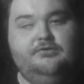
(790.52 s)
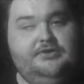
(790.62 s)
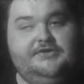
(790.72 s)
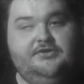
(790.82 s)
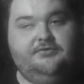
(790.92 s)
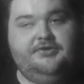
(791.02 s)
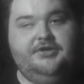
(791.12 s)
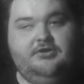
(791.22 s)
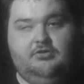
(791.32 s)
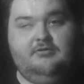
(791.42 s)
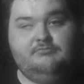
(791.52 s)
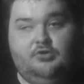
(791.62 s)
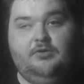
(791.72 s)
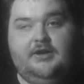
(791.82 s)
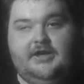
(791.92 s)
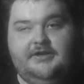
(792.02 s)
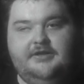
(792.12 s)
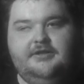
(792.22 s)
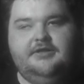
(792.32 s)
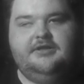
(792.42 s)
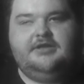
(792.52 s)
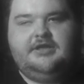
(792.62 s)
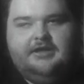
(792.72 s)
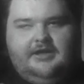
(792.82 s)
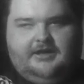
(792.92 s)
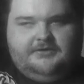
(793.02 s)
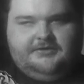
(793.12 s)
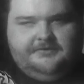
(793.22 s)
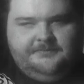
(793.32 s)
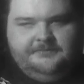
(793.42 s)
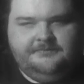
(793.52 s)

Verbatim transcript: If you disagree, you're a moron. Get out.